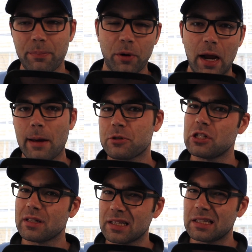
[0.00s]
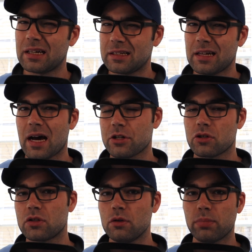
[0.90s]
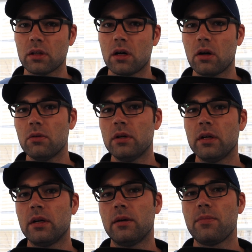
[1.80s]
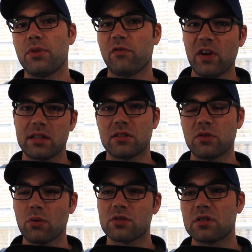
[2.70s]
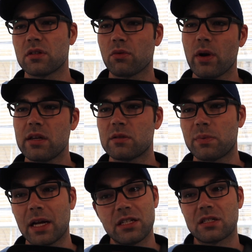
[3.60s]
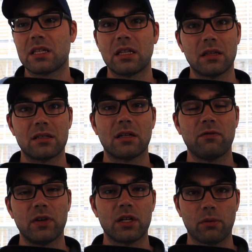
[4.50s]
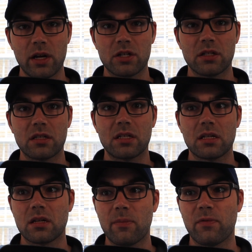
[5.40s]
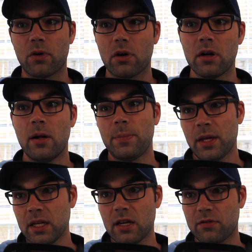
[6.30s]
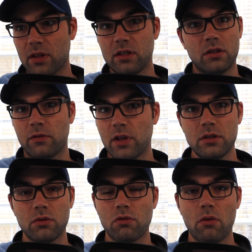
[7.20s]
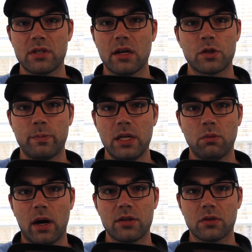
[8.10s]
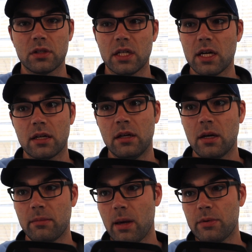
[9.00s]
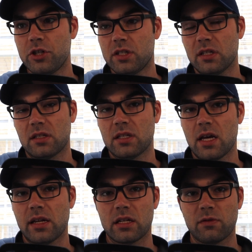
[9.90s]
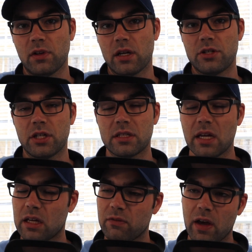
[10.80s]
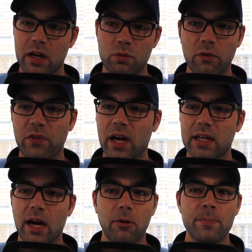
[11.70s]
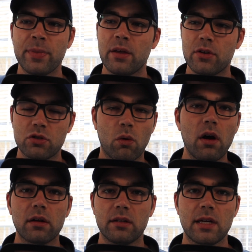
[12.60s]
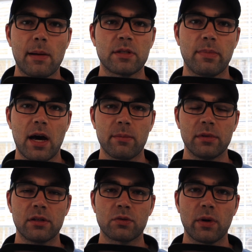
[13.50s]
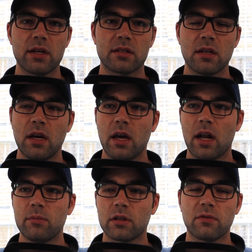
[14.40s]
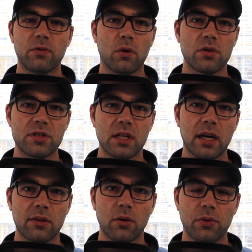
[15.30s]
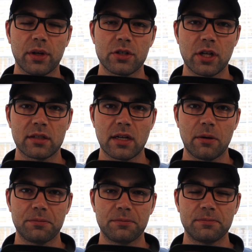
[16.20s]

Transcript: Perhaps she's a notch or 2 below the fastest horses in the race, but I just think that this configuration, this sets up for her. Then again, if they do throw it down speed-wise early on, maybe she sits in that next flight and she could take advantage. We'll find out. There's quality top to bottom in this race, and I'm looking forward to seeing how the whole thing shakes out.